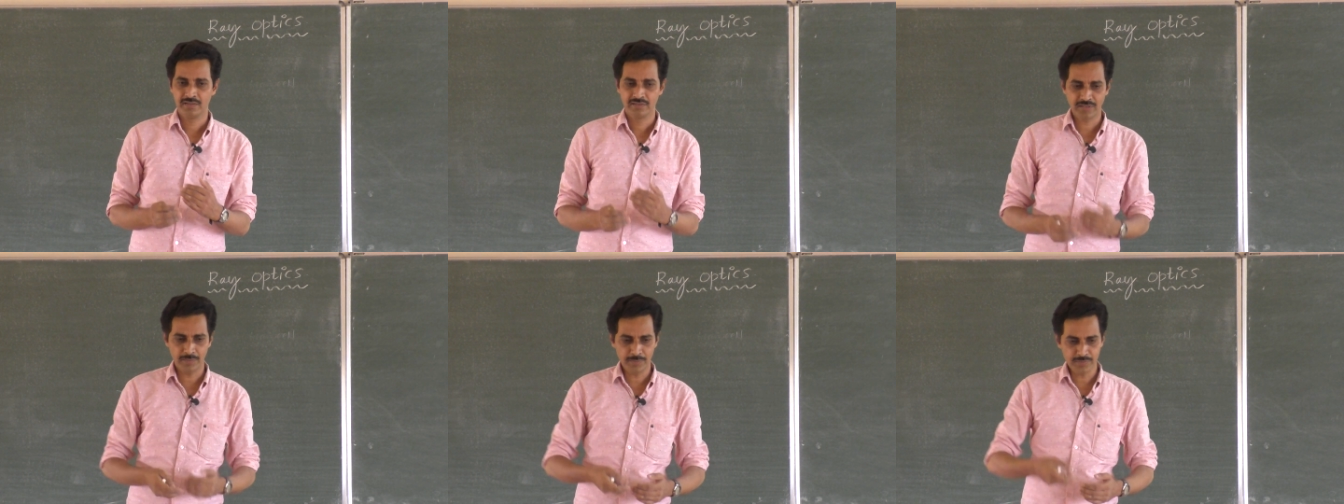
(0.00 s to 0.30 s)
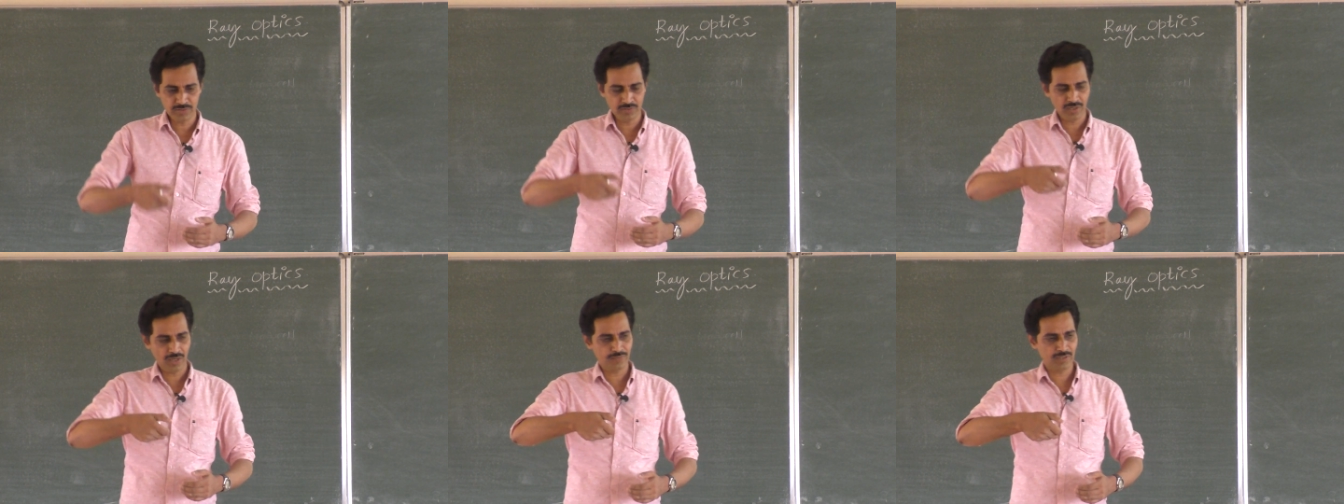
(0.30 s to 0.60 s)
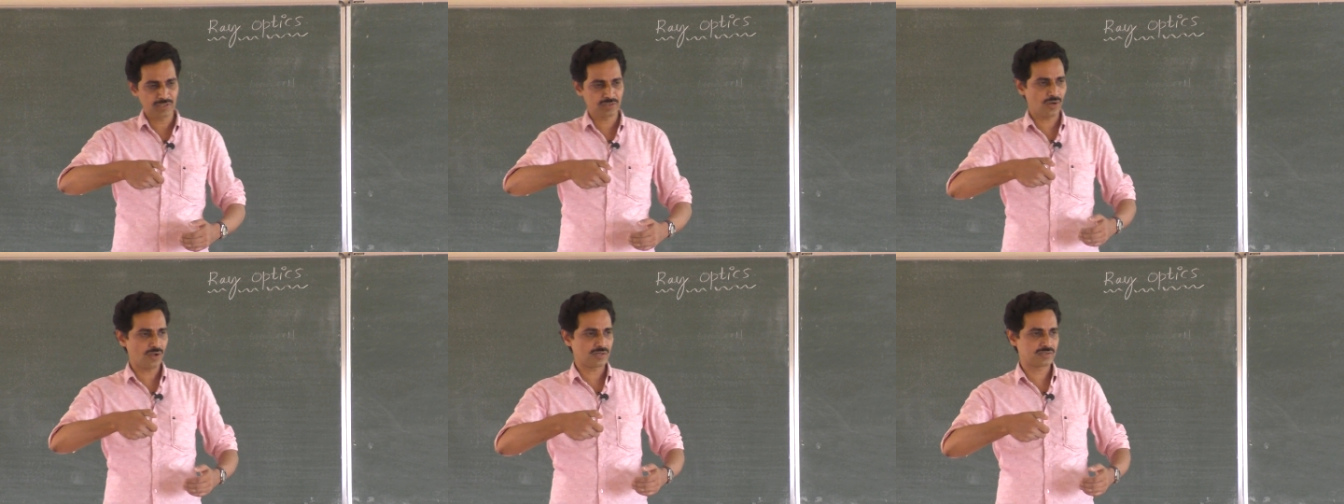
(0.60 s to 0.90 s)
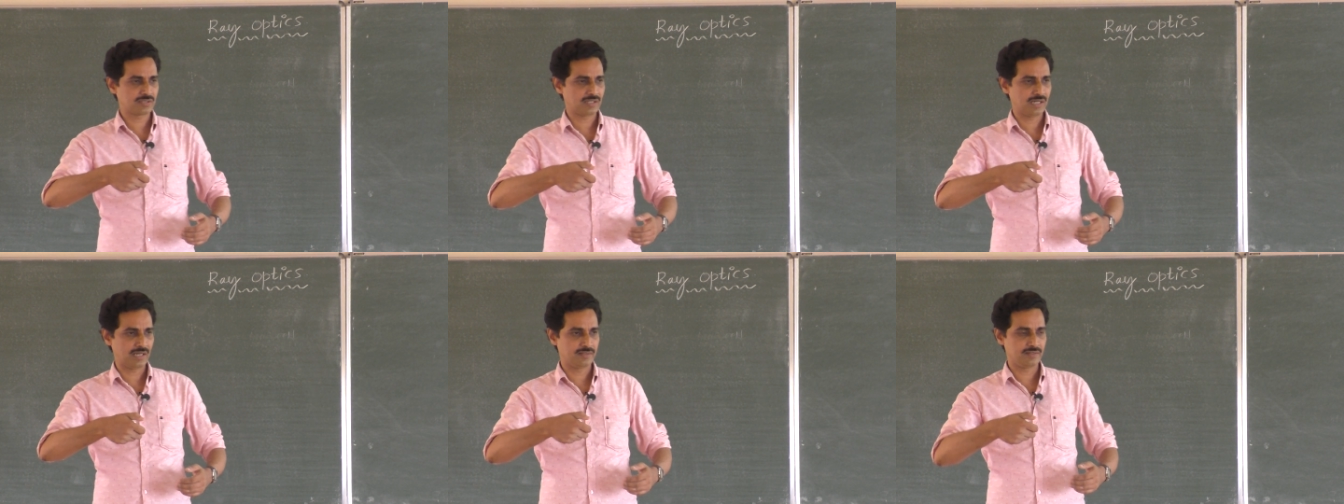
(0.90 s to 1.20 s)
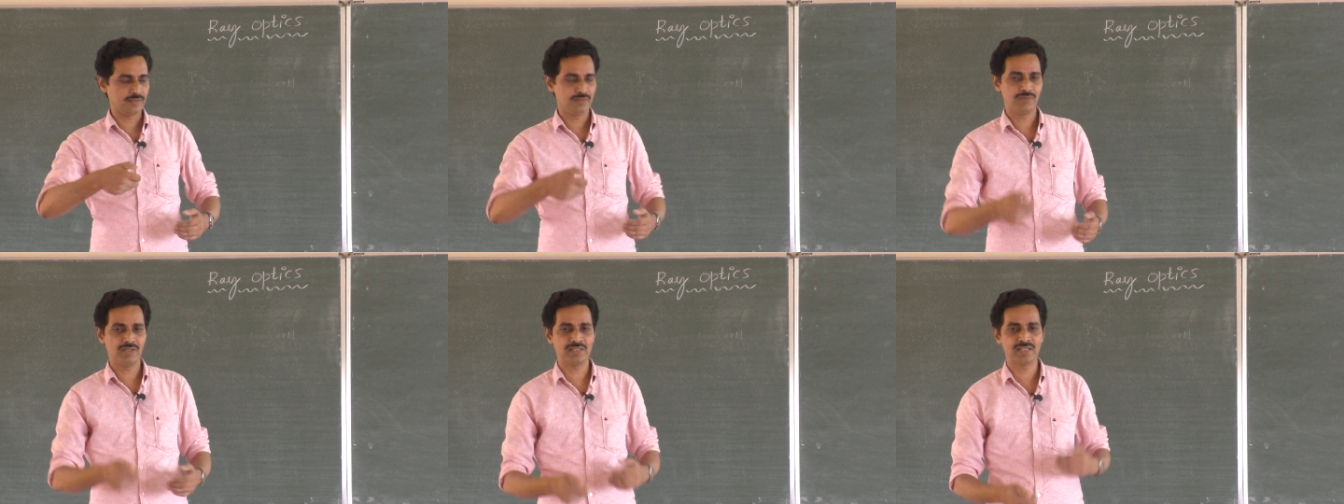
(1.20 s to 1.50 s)
Suppose you have a
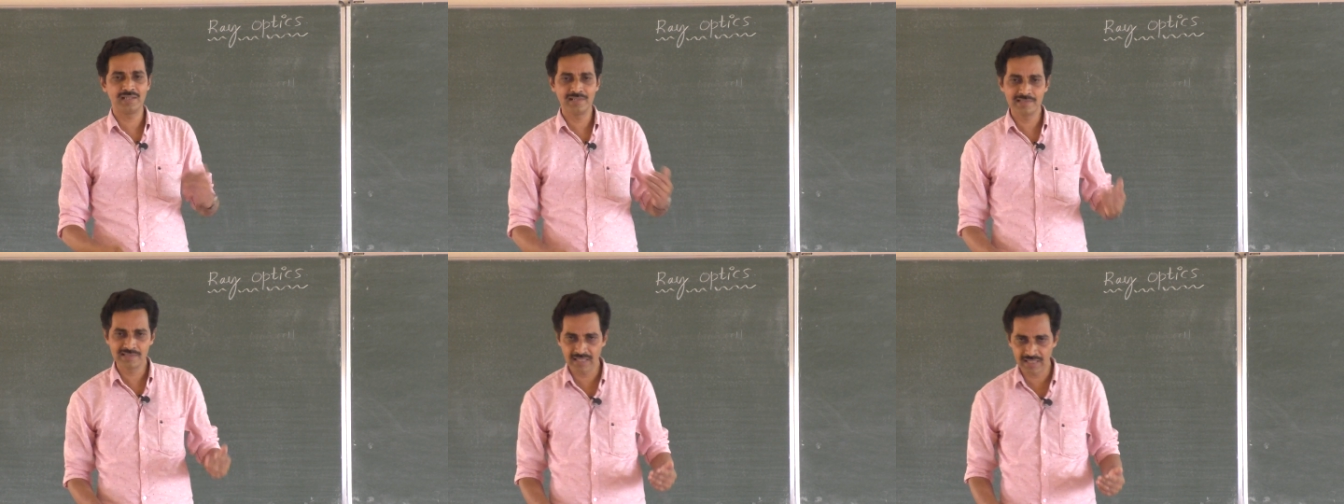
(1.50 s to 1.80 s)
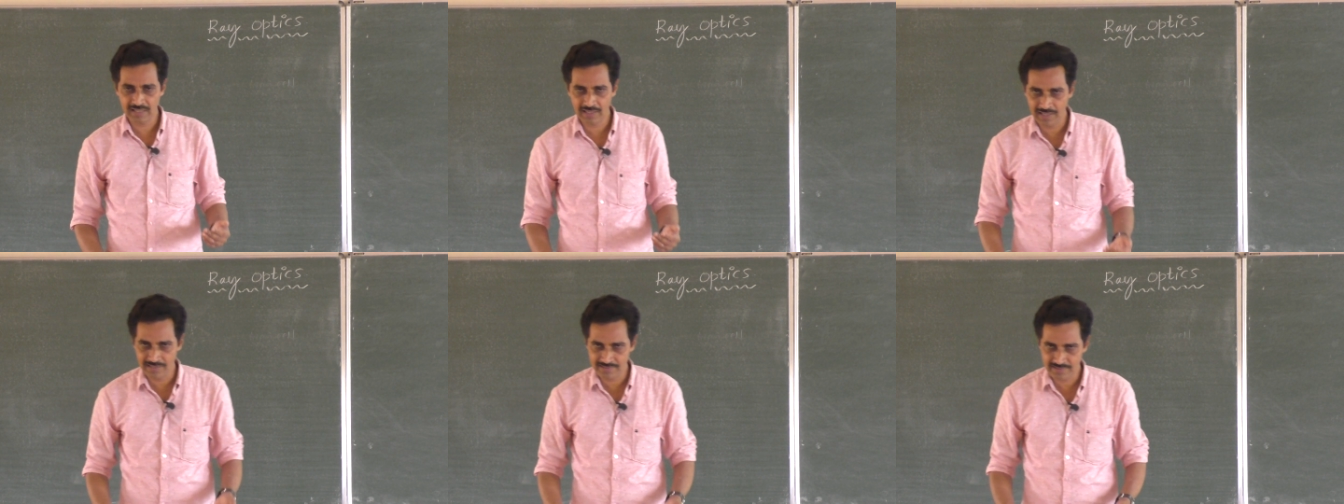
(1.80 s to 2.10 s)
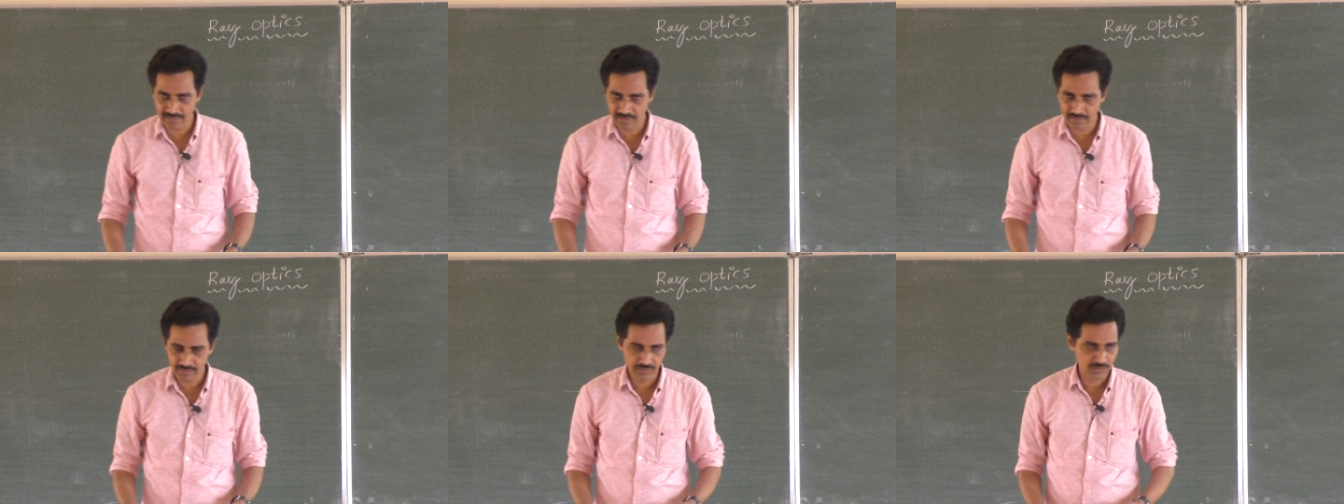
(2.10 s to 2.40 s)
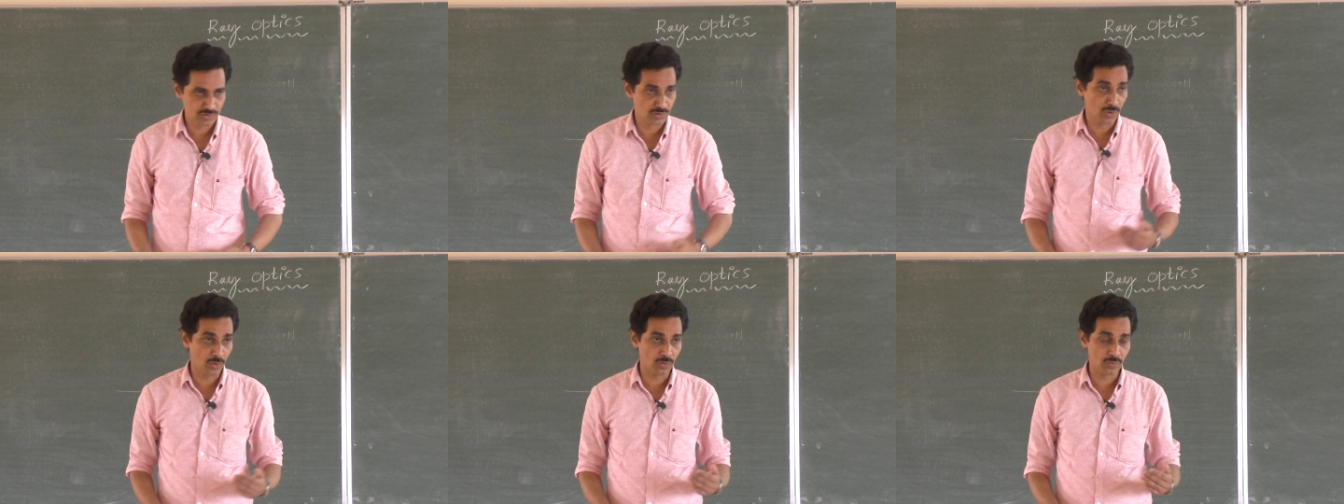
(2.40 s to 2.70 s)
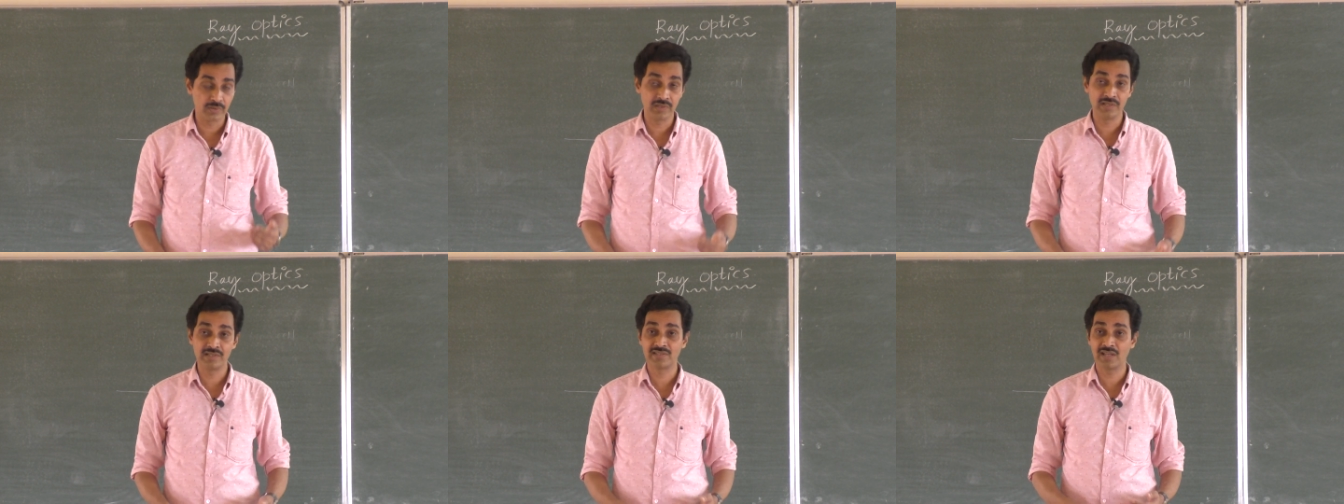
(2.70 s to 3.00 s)
torchlight. Whether it's a ray or
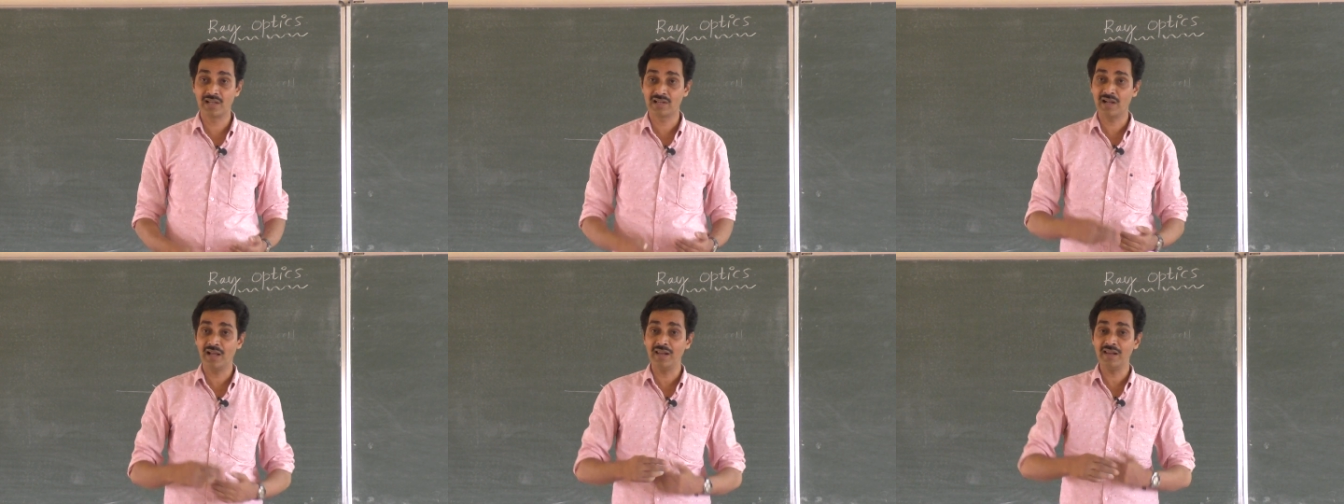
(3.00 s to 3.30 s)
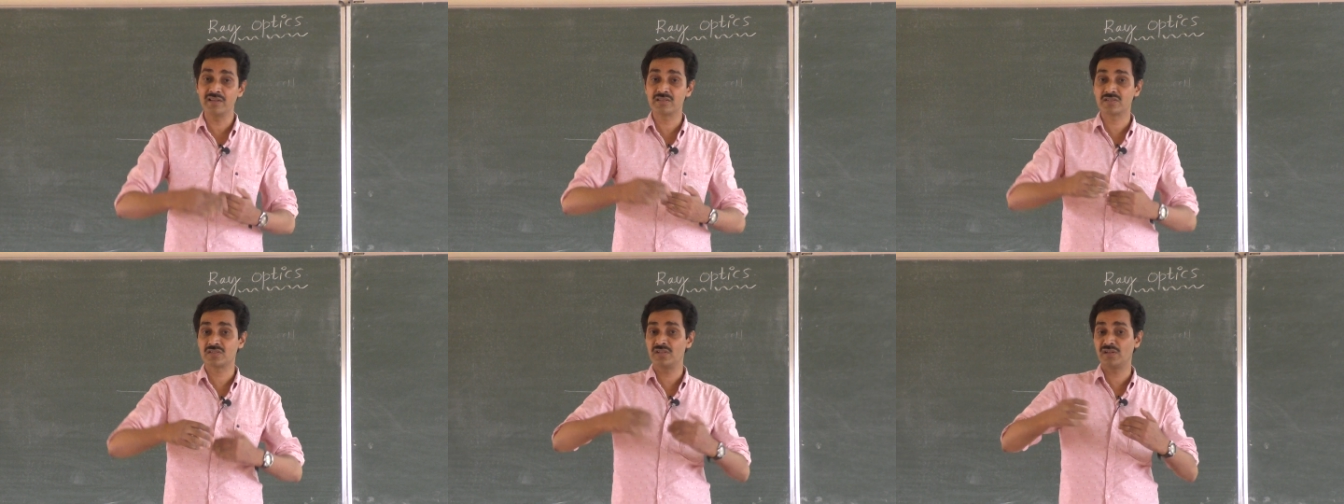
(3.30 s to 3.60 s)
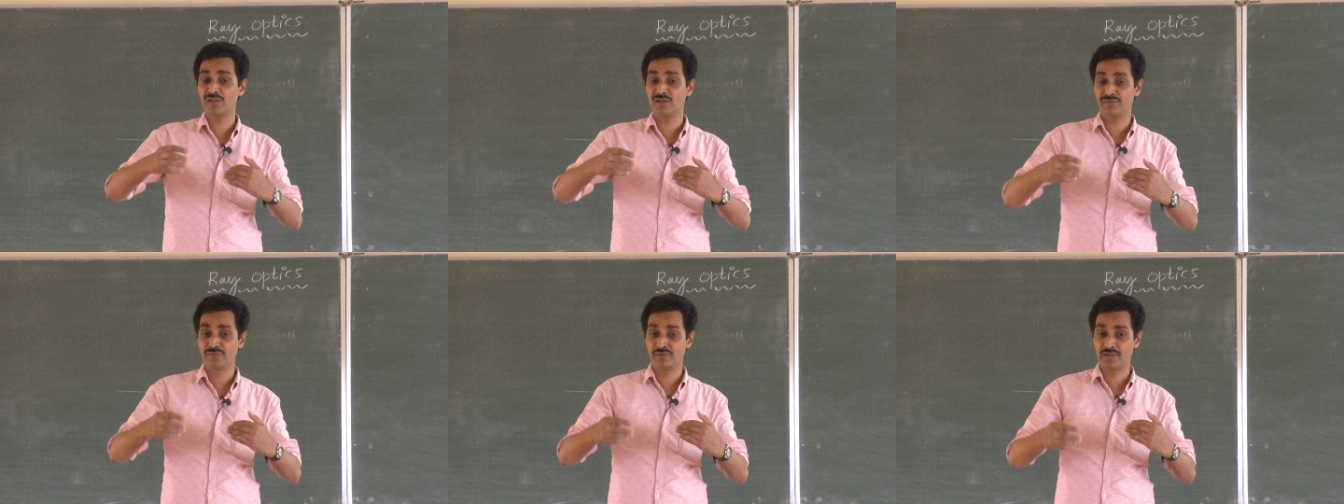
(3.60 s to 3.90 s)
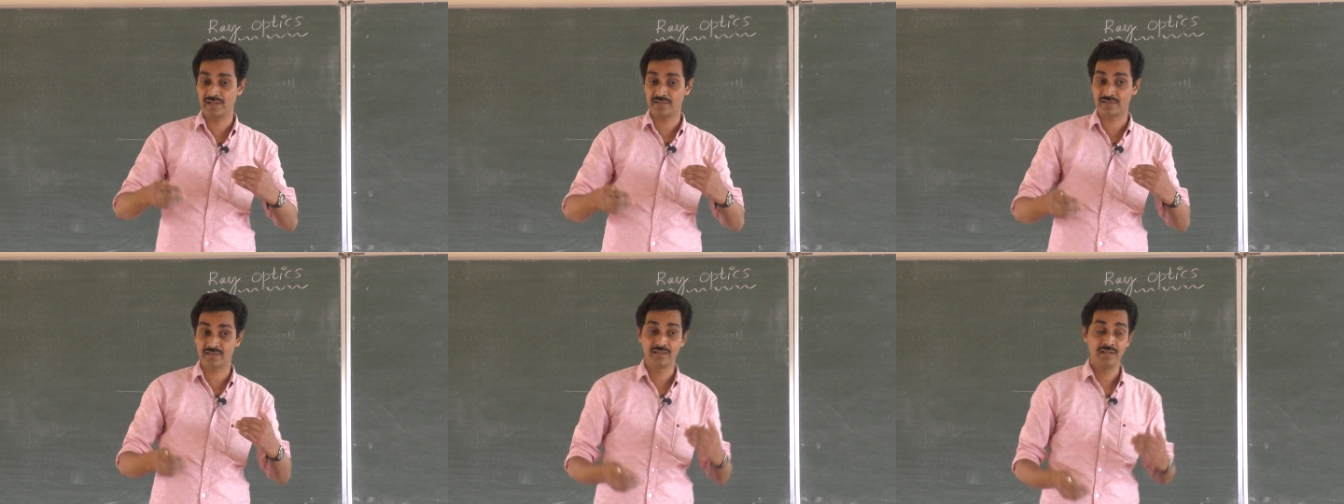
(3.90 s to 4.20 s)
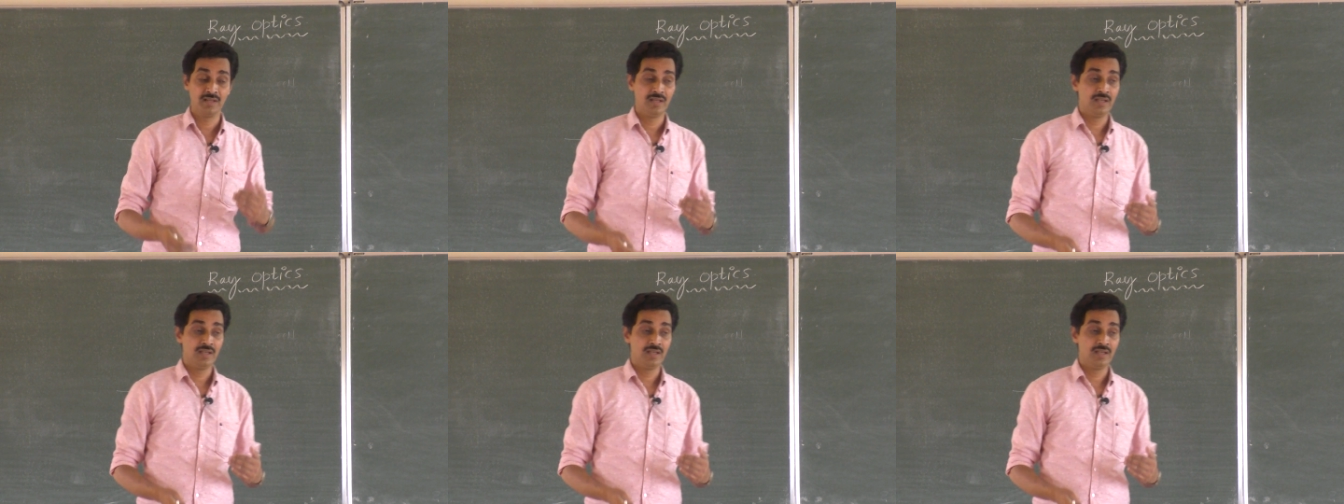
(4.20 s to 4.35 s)
no, it is a collection of rays.